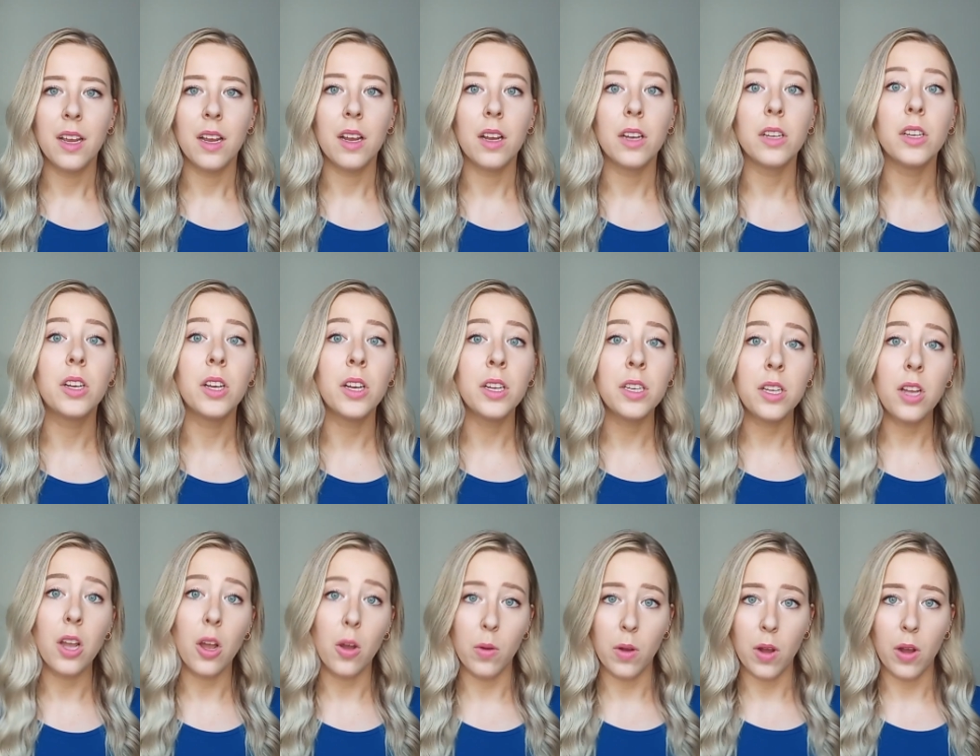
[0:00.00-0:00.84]
A
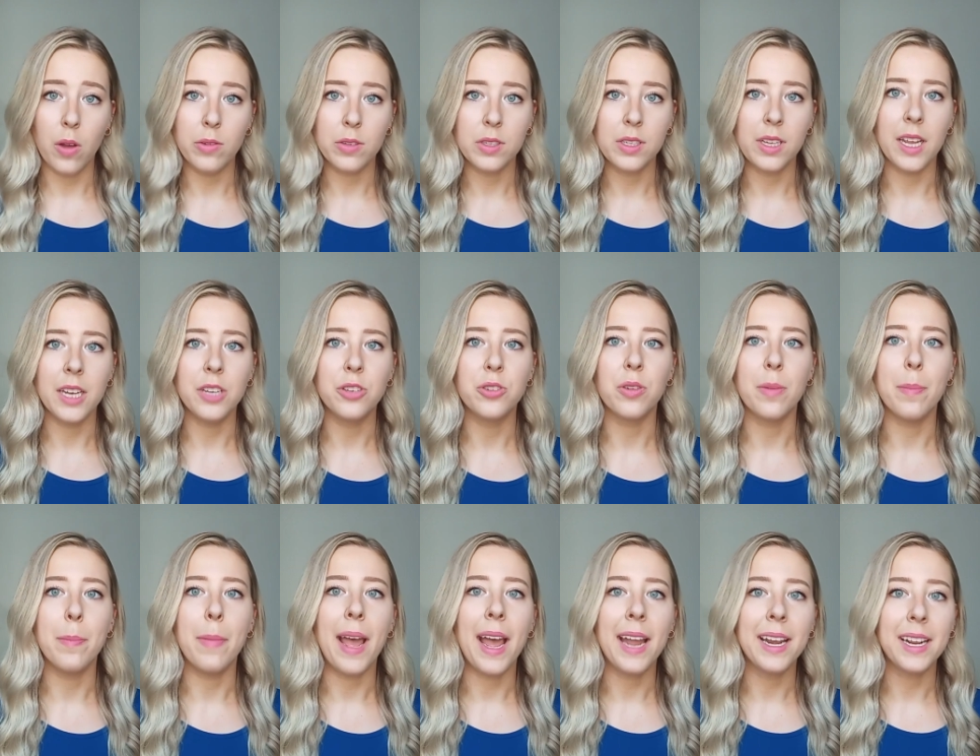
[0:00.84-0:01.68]
good co-host can
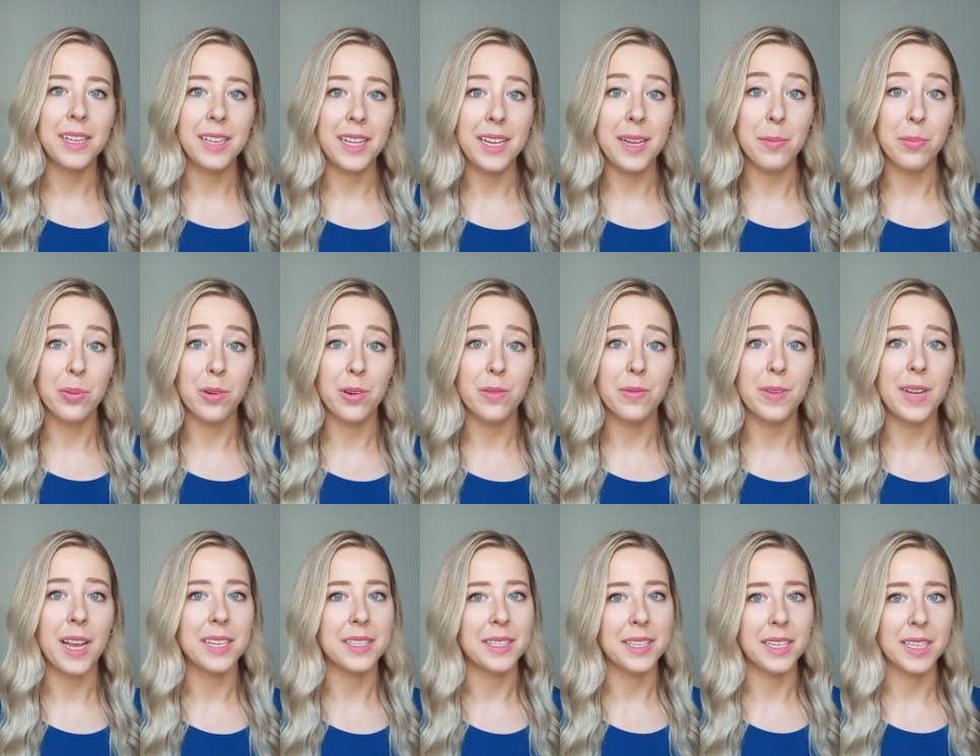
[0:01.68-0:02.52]
dramatically
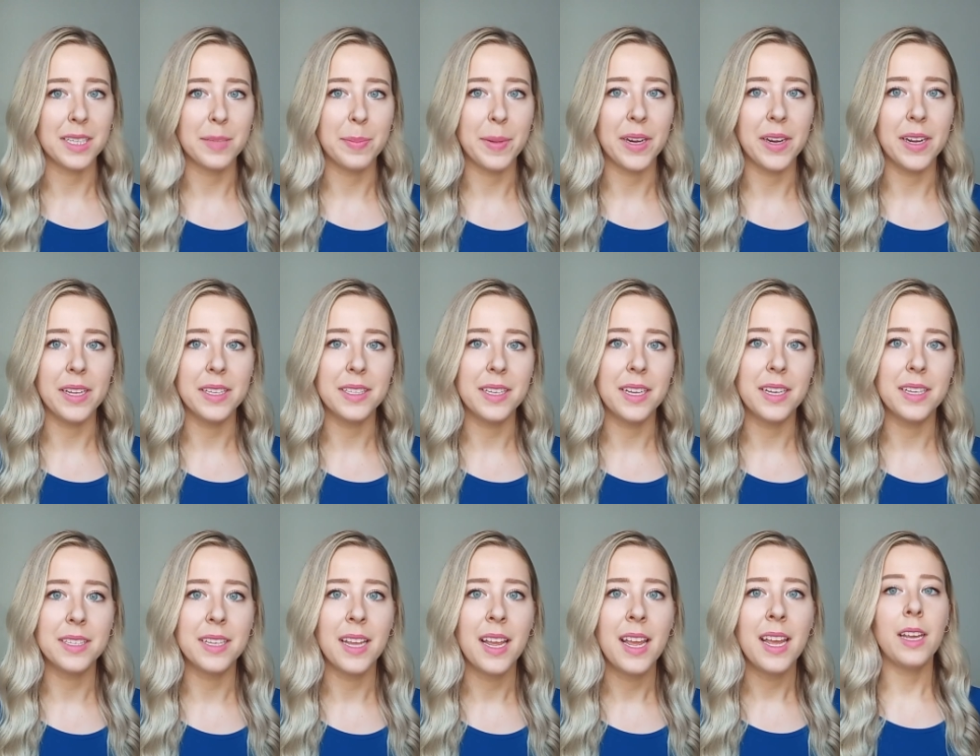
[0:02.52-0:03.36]
improve guest
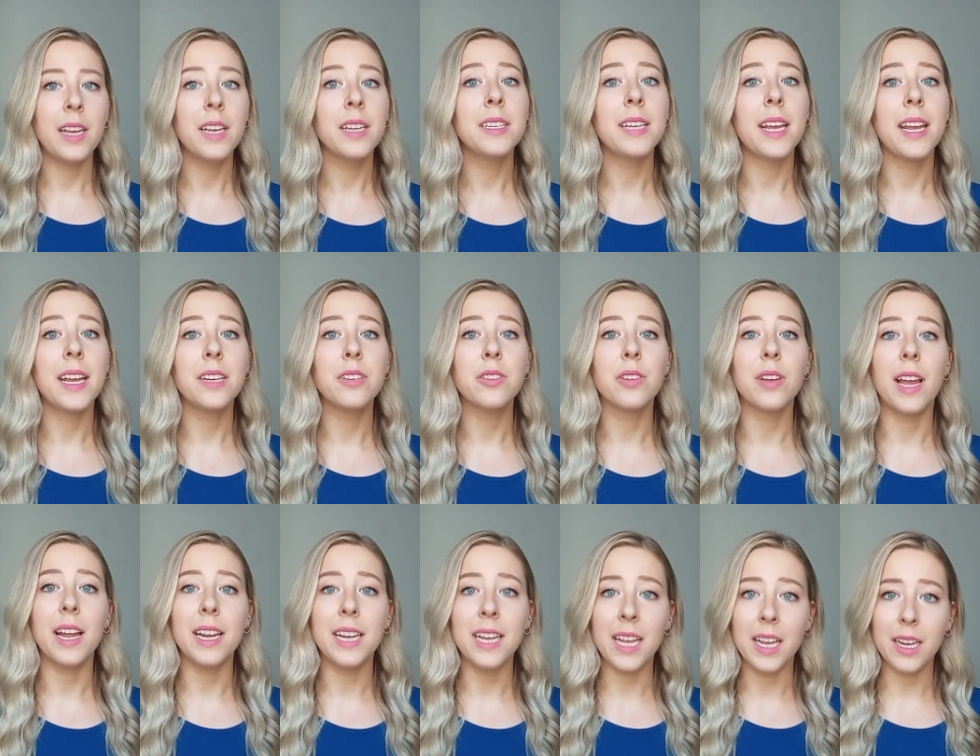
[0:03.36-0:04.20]
experiences and
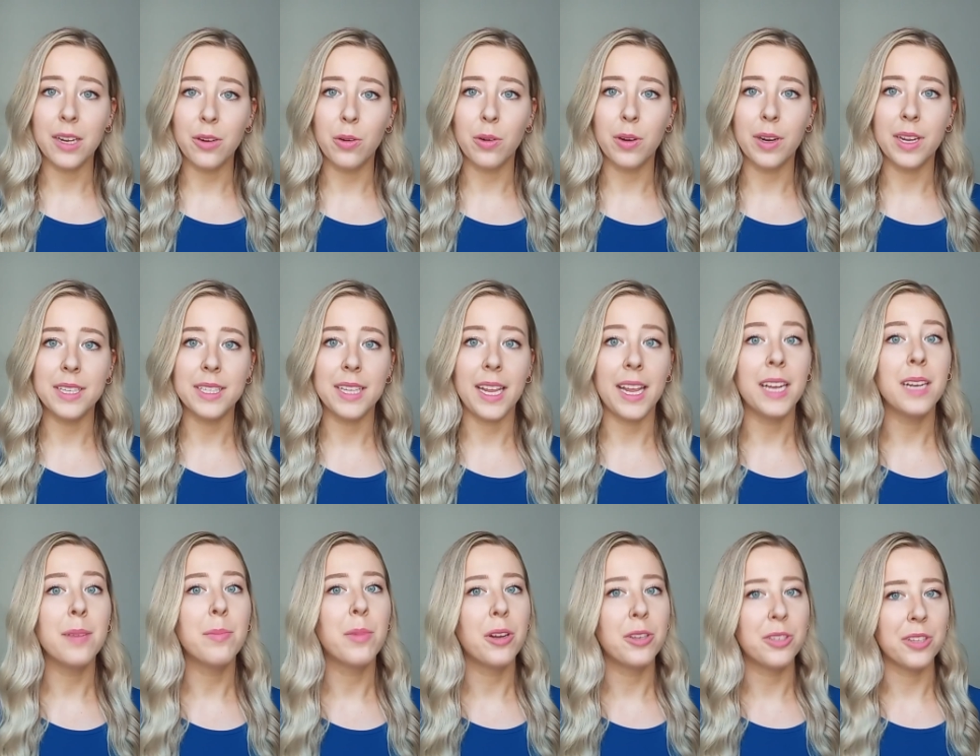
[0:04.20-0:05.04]
handle any inquiries
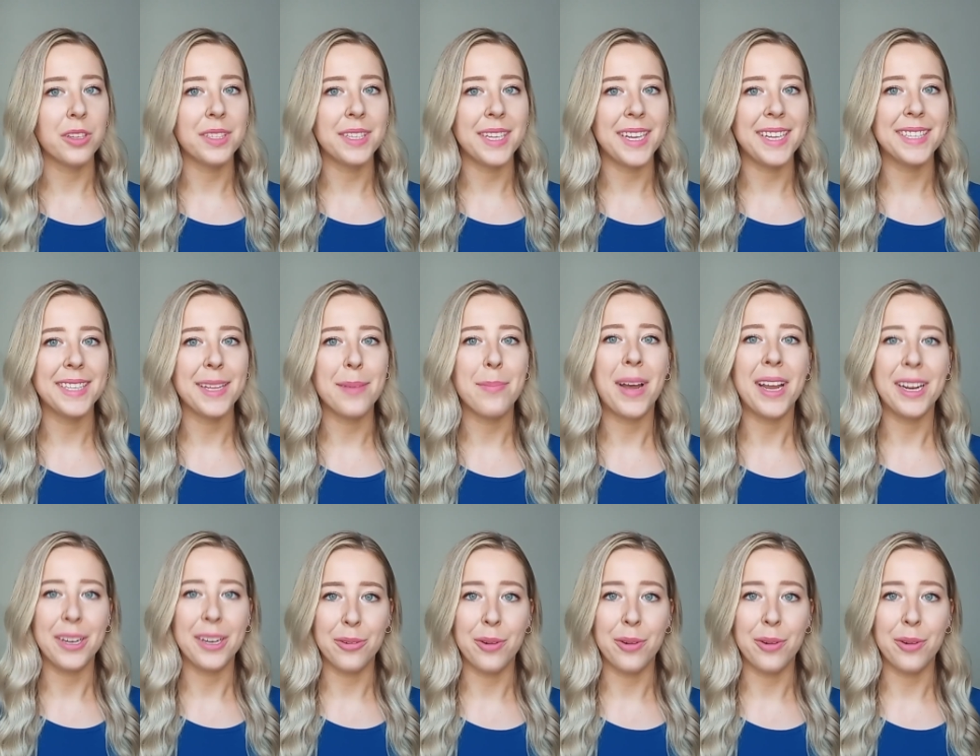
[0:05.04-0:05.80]
and emergencies that might